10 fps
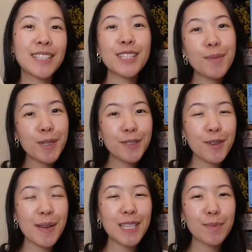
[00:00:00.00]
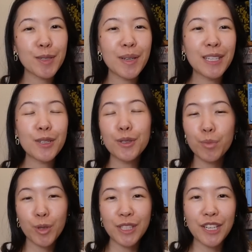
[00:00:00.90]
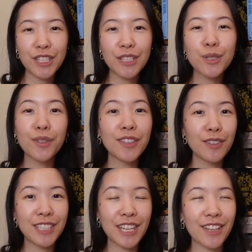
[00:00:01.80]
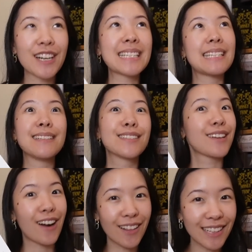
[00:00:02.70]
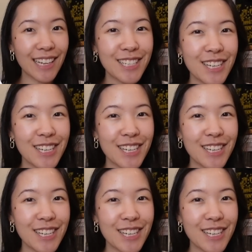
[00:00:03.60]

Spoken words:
a sports romance between two sports agents who've known each other since college,